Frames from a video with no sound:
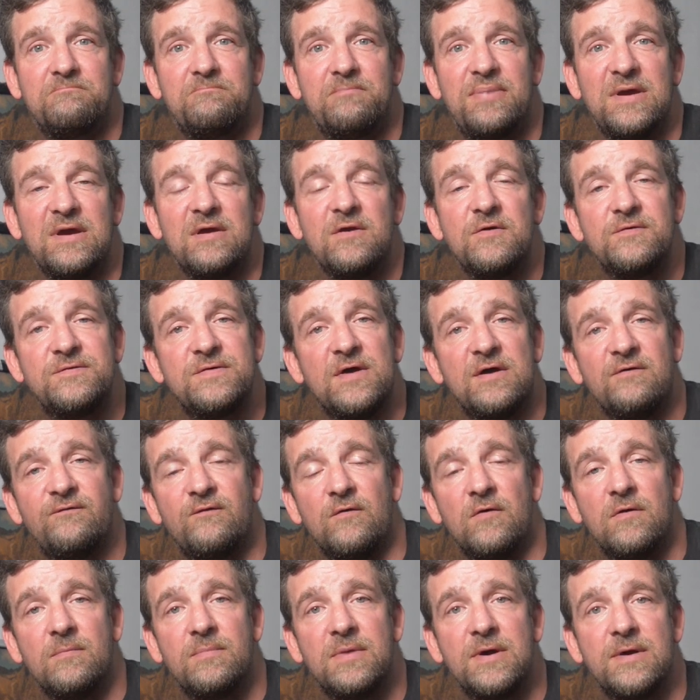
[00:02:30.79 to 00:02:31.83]
pick
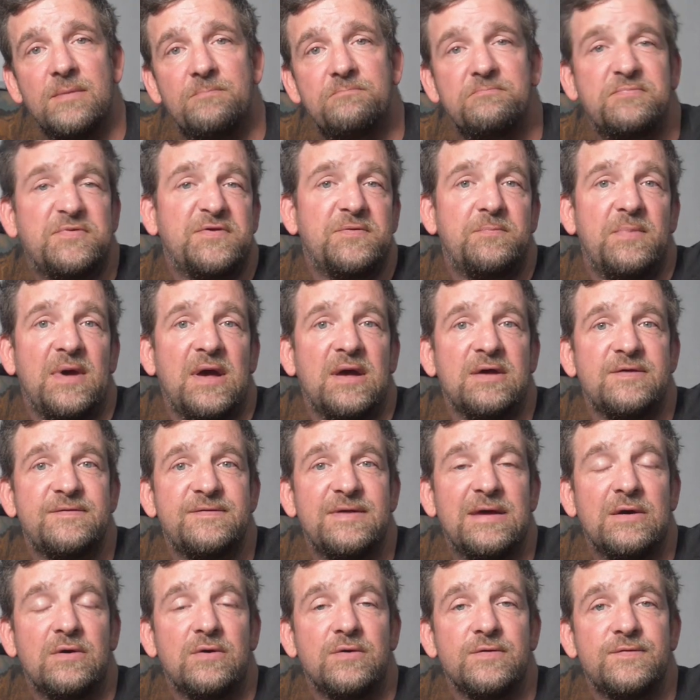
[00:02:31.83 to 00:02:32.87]
yourself up a spare set